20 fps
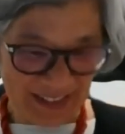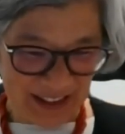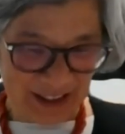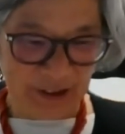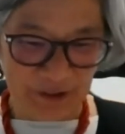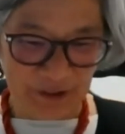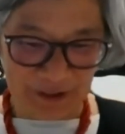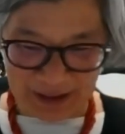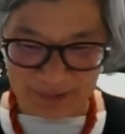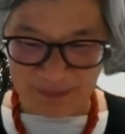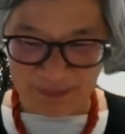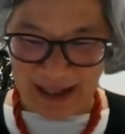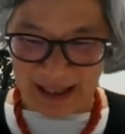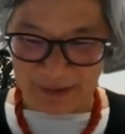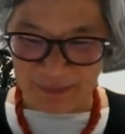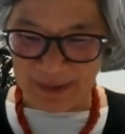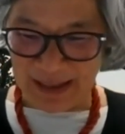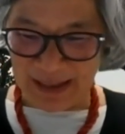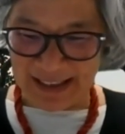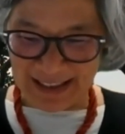it
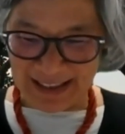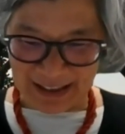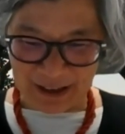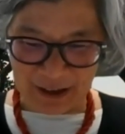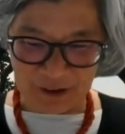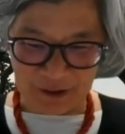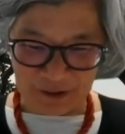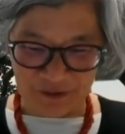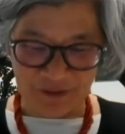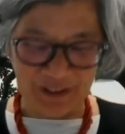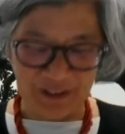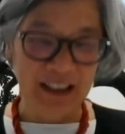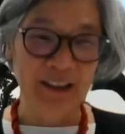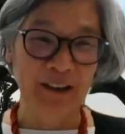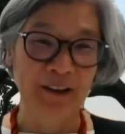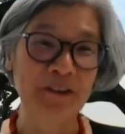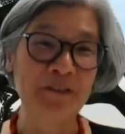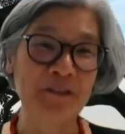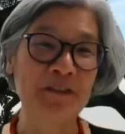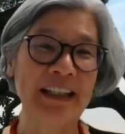made me think of a
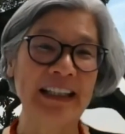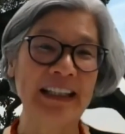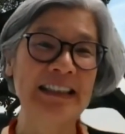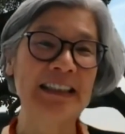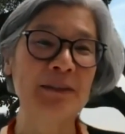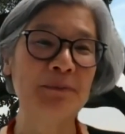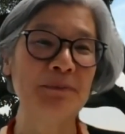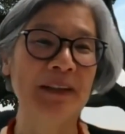lot of things.